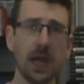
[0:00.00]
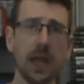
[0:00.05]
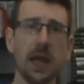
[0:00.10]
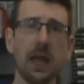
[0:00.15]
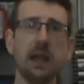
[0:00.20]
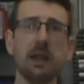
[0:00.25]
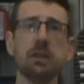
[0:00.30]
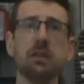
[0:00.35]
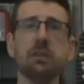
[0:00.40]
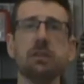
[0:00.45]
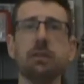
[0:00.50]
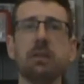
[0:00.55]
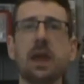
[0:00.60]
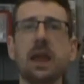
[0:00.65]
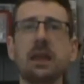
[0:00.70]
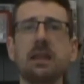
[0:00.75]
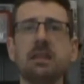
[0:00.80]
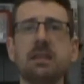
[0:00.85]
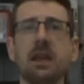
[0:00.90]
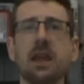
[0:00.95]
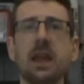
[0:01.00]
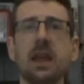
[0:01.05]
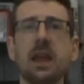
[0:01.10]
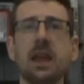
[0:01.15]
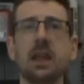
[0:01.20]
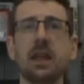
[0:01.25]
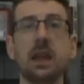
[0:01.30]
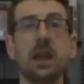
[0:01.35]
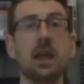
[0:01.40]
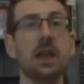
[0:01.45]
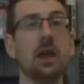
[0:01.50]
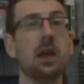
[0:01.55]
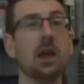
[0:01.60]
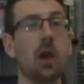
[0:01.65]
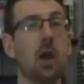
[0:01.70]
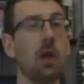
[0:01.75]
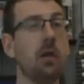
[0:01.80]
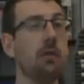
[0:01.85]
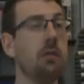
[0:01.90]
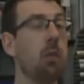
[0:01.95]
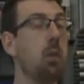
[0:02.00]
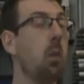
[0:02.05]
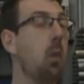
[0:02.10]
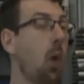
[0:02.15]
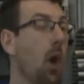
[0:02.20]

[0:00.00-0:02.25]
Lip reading: He is facing the kind of